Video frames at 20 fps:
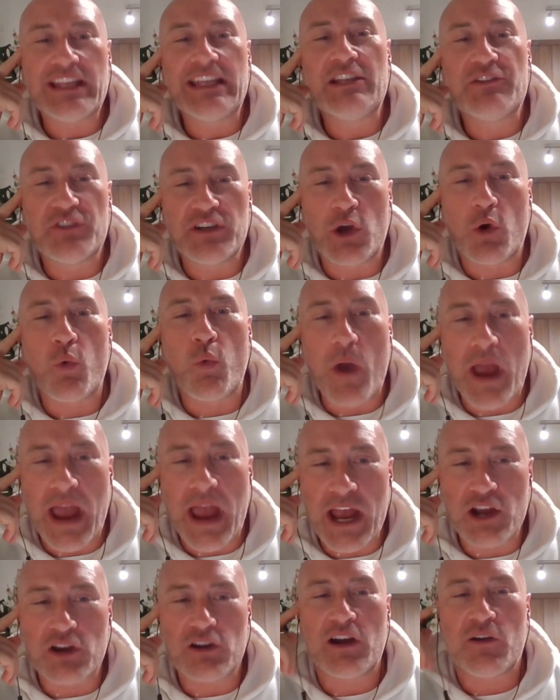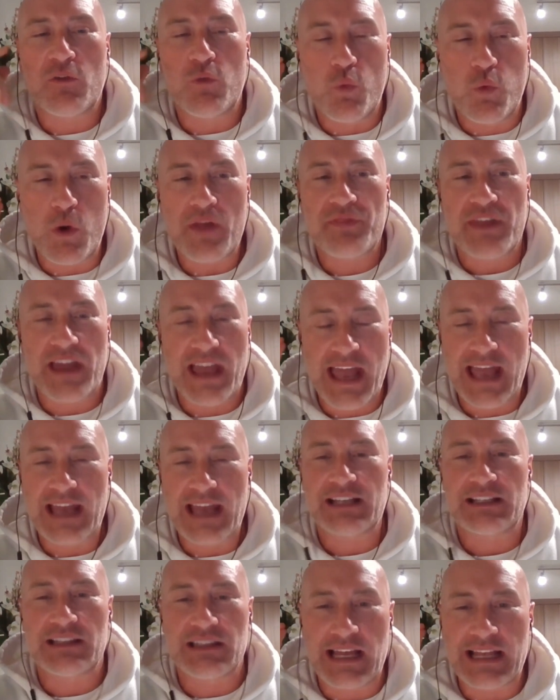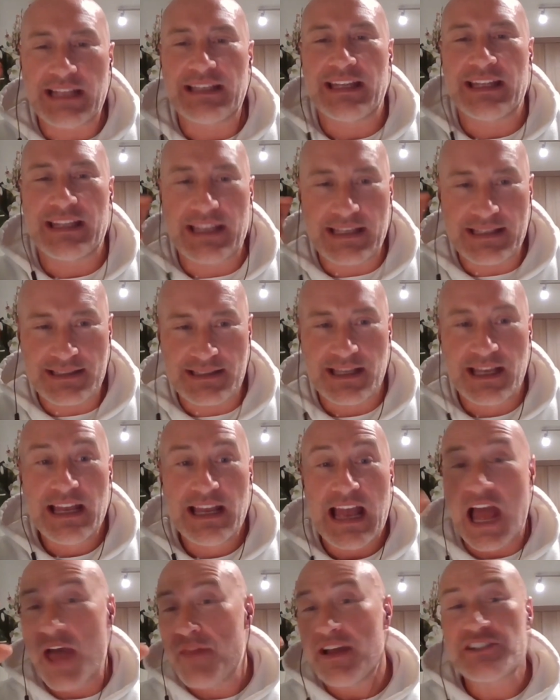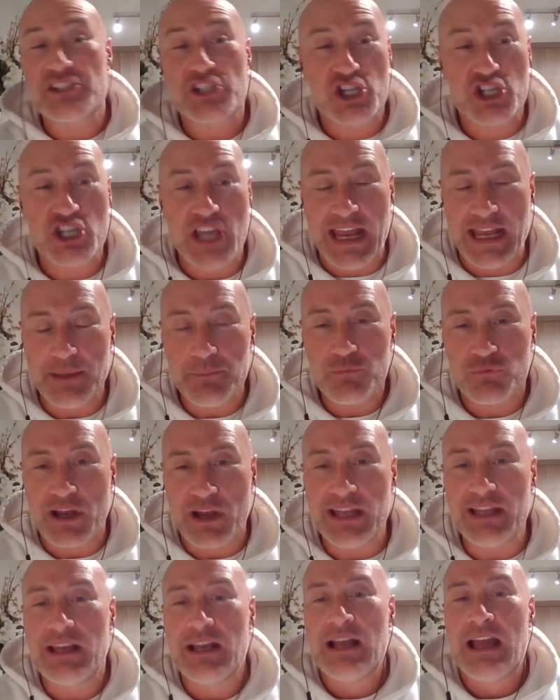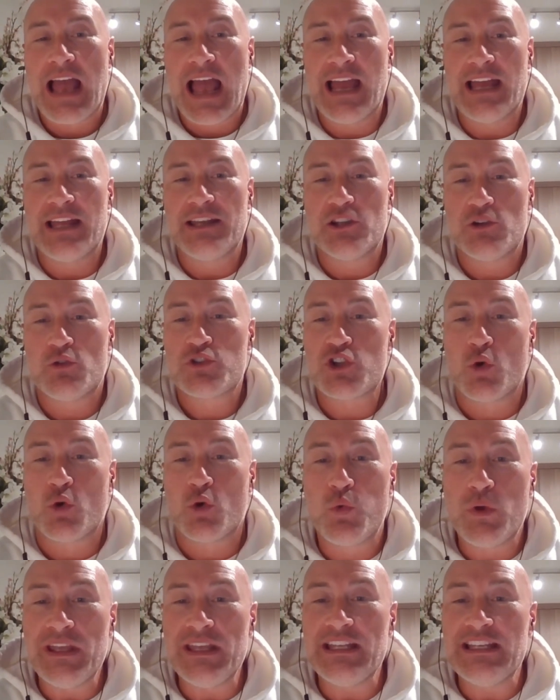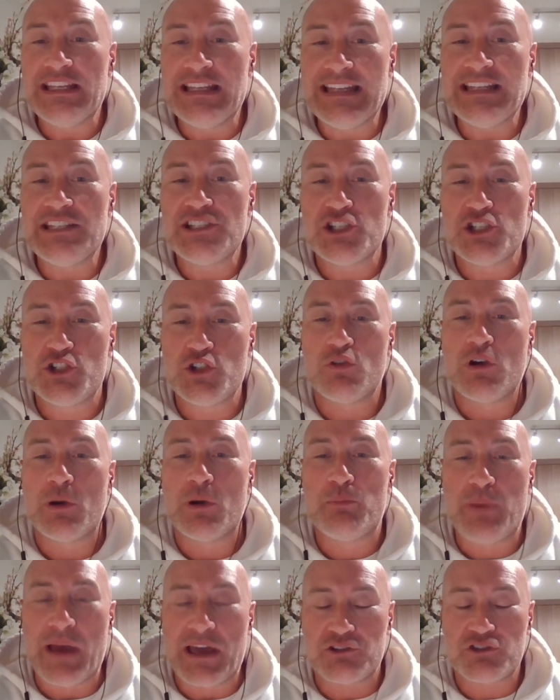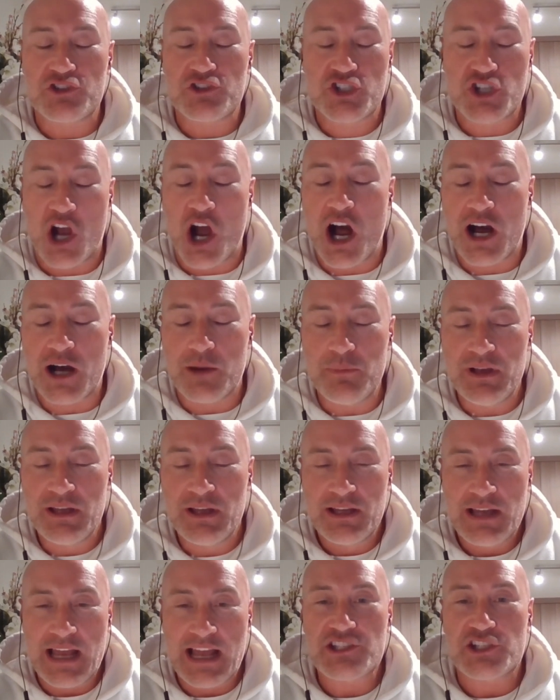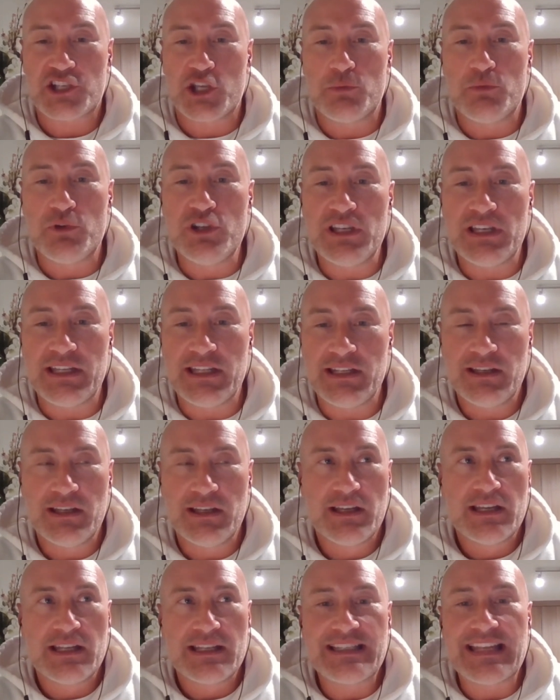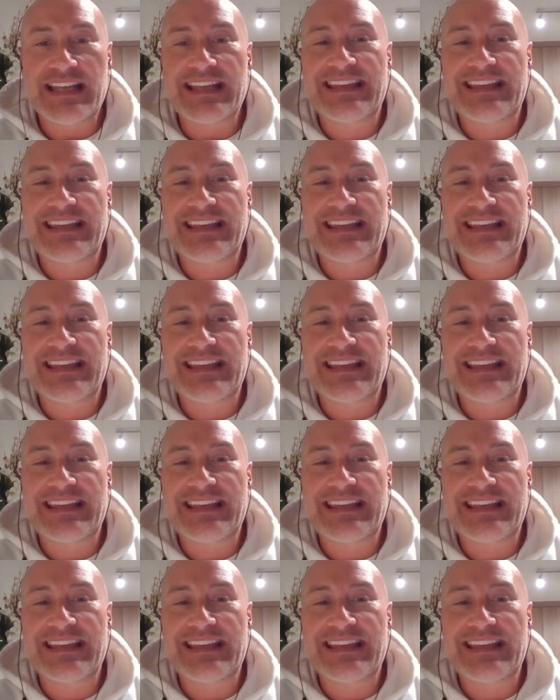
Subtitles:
are even aware of what the heck Lightning is. And that's a shame, right? And so we need to do a better job as a community